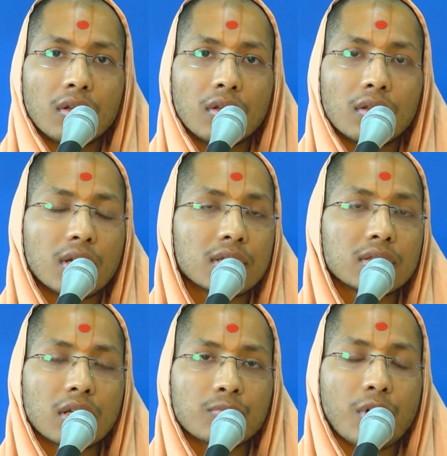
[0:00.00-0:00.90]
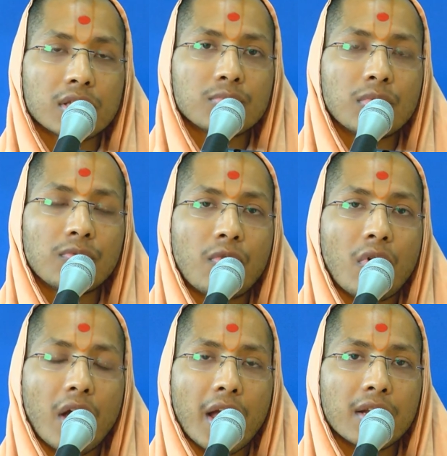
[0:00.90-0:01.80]
That is not possible
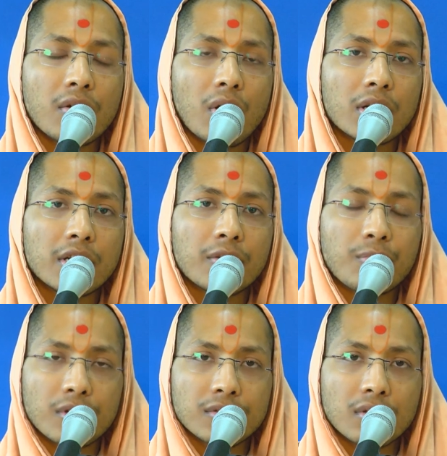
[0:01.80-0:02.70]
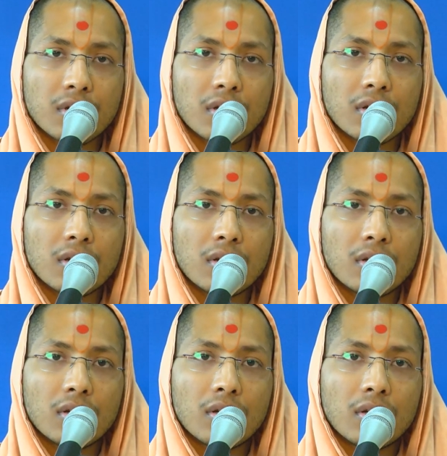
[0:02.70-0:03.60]
for any ordinary person.
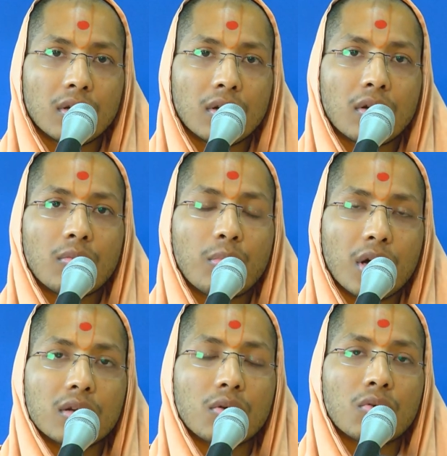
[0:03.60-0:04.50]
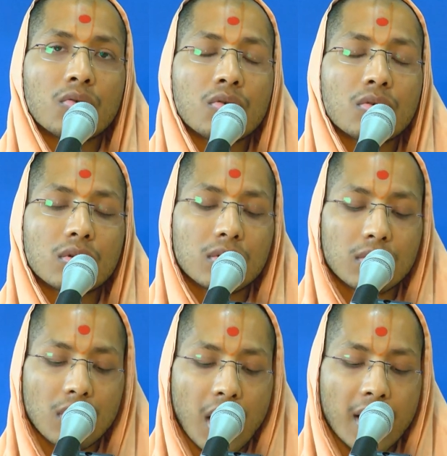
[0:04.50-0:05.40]
But who
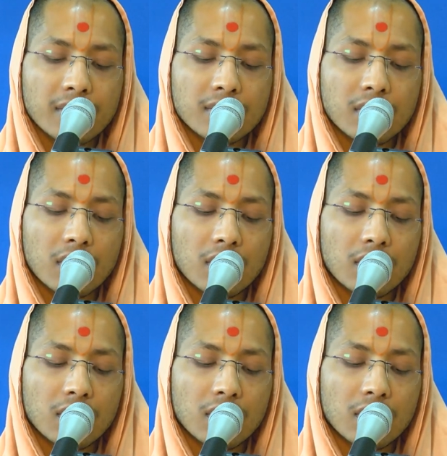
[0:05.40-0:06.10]
has the